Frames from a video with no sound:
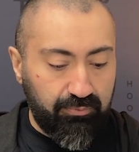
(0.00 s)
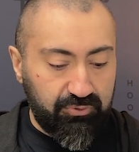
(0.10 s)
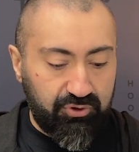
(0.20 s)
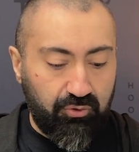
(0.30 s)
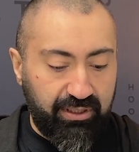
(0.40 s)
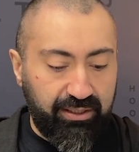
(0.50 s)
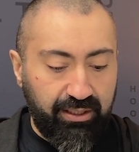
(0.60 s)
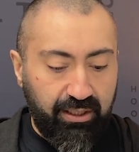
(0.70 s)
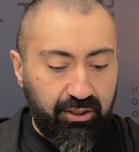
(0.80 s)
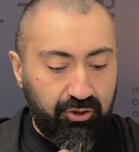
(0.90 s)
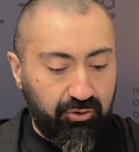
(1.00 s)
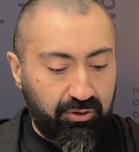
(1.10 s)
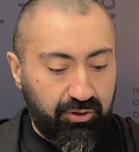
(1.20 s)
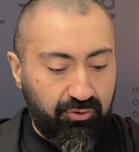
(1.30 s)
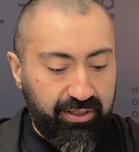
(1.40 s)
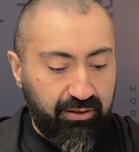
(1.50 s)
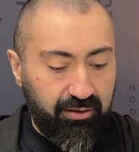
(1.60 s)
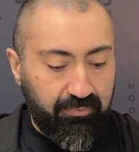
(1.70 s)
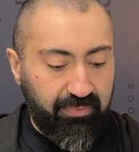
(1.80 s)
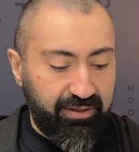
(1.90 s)
So they created
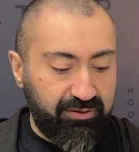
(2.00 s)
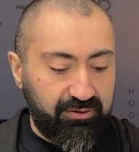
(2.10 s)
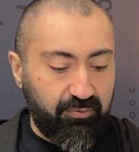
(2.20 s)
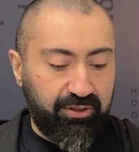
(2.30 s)
a method where